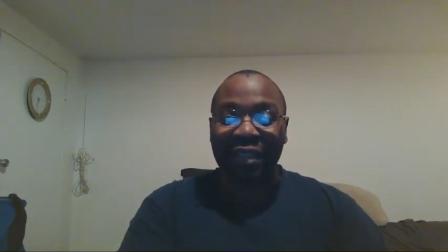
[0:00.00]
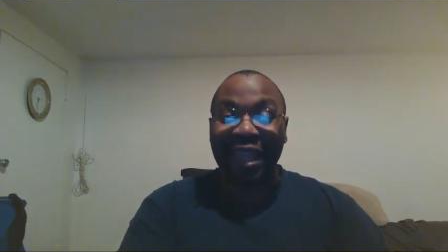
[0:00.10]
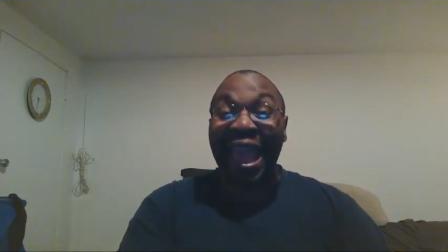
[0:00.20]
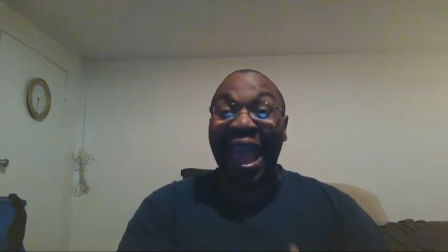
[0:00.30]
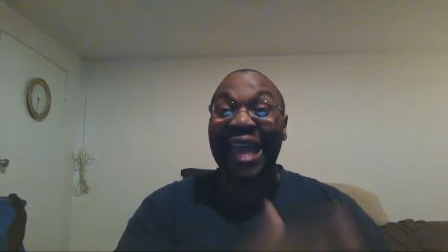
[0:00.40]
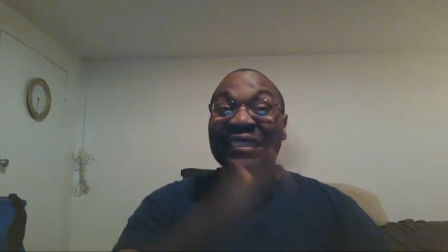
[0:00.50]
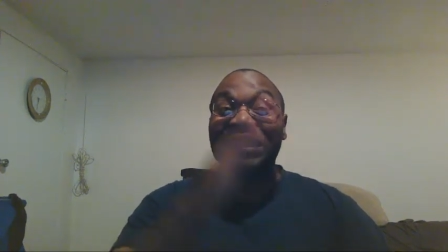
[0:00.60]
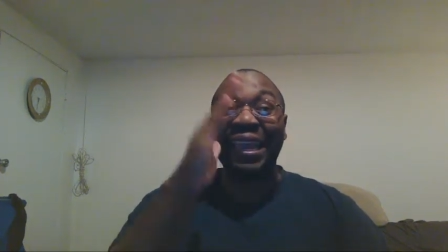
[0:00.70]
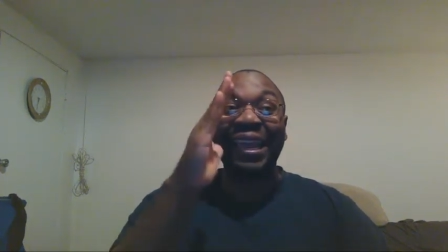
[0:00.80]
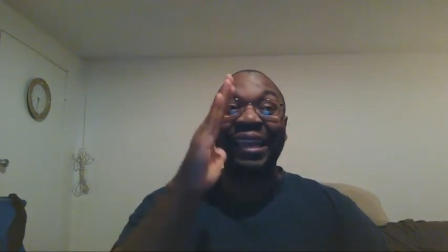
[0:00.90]
As
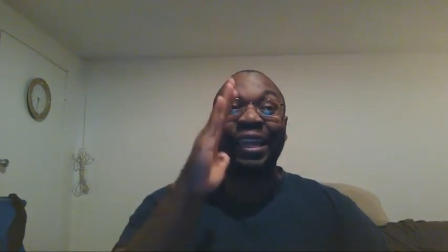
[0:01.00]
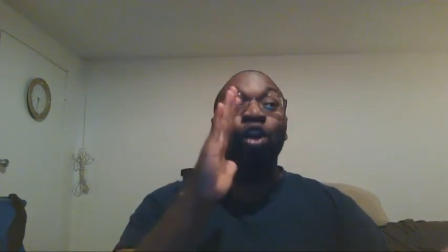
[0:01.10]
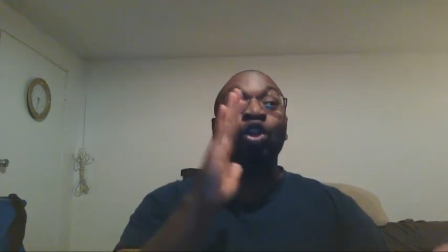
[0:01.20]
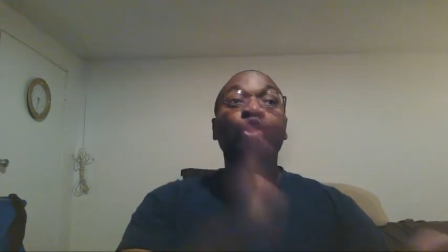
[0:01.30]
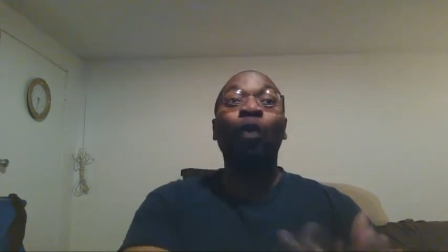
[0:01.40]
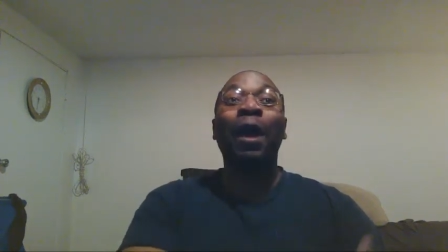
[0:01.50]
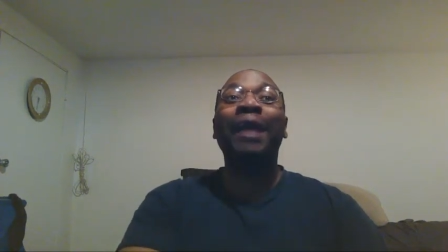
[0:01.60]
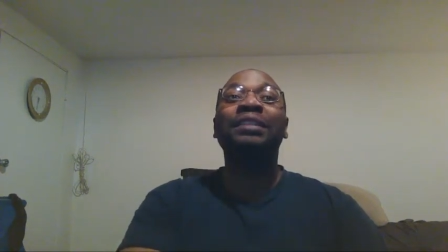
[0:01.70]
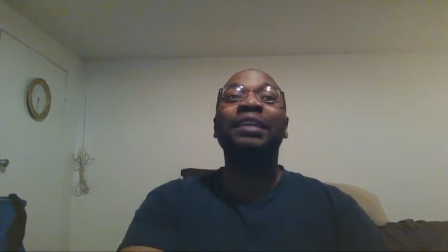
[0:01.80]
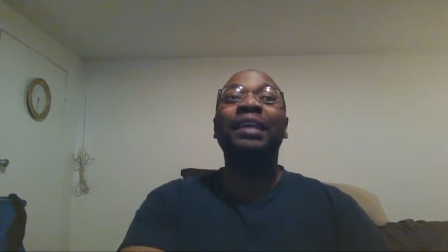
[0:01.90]
in trying
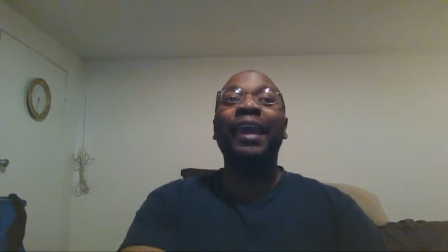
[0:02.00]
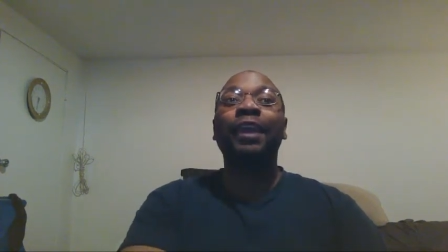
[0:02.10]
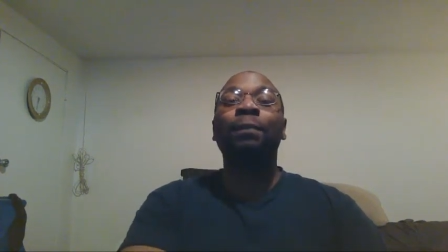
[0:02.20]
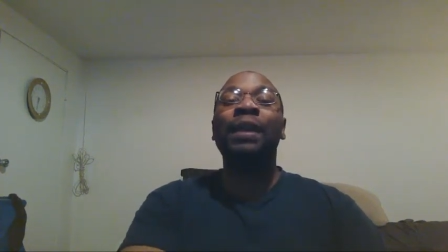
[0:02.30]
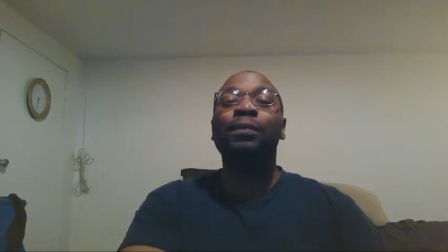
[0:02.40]
to get people